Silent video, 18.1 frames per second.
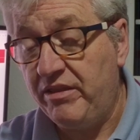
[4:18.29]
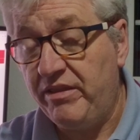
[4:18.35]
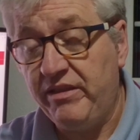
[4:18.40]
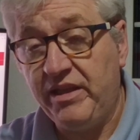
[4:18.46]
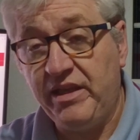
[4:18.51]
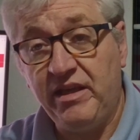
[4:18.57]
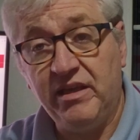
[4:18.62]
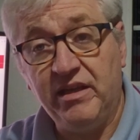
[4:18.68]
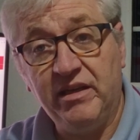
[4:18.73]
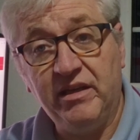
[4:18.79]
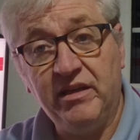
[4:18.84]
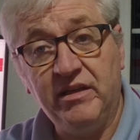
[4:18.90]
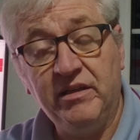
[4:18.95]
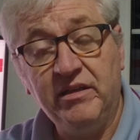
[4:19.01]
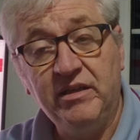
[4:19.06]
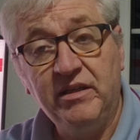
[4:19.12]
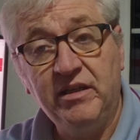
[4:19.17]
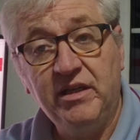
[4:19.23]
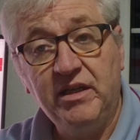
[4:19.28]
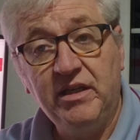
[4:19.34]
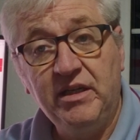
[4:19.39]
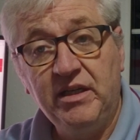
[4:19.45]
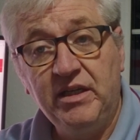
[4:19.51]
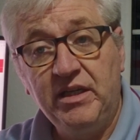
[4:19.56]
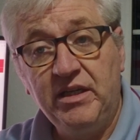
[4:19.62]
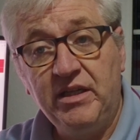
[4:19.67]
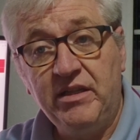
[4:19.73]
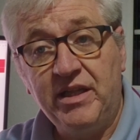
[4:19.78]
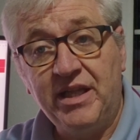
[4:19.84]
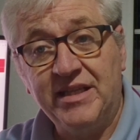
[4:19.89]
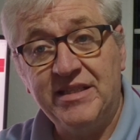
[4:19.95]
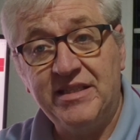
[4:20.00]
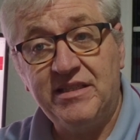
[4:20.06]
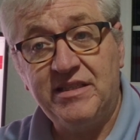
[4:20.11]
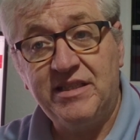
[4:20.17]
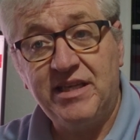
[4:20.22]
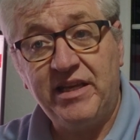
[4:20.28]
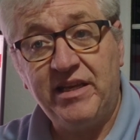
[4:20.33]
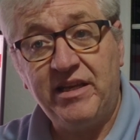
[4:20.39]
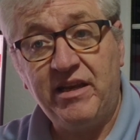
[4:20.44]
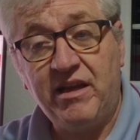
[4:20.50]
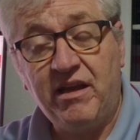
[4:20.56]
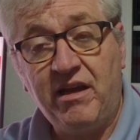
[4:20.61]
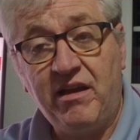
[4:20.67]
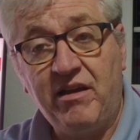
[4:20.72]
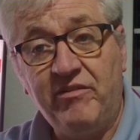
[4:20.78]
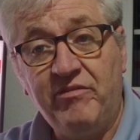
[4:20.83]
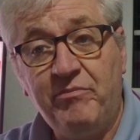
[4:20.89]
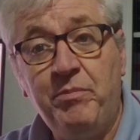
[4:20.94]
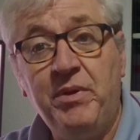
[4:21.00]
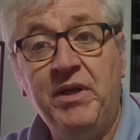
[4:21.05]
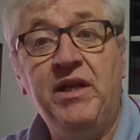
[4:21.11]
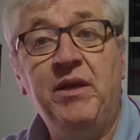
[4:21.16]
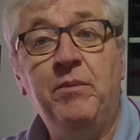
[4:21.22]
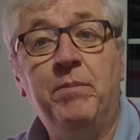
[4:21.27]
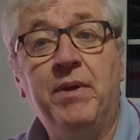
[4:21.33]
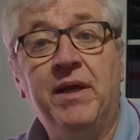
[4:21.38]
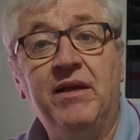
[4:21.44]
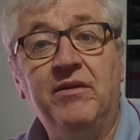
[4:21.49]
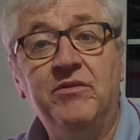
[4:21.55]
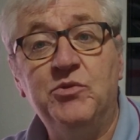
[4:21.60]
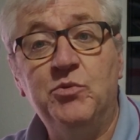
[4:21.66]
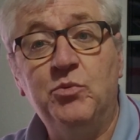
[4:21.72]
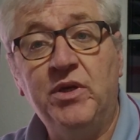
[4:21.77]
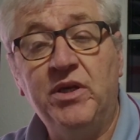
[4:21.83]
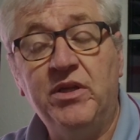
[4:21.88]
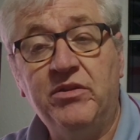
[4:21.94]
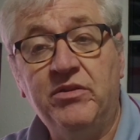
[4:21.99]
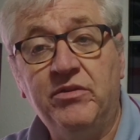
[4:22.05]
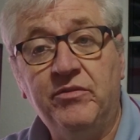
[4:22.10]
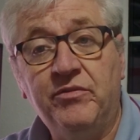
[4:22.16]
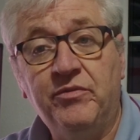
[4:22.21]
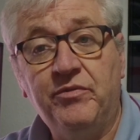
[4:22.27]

the that's £10.5 billion worth